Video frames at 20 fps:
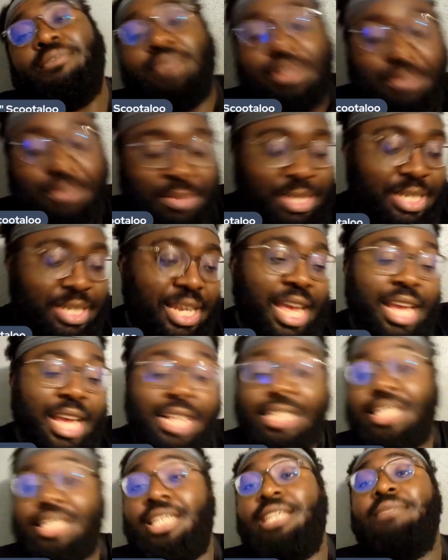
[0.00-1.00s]
Women's Tag
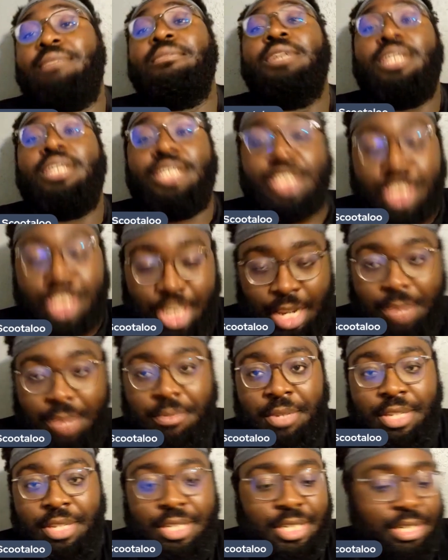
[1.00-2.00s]
Team
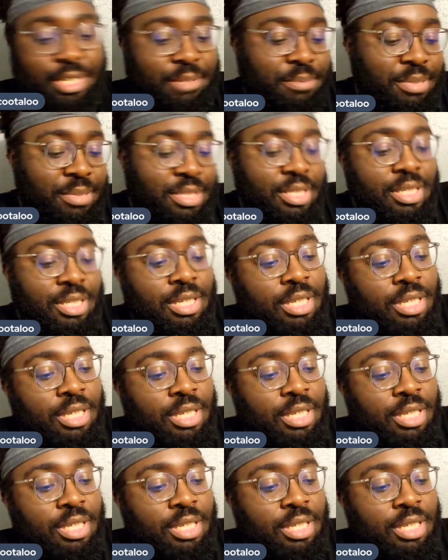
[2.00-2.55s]
Championships.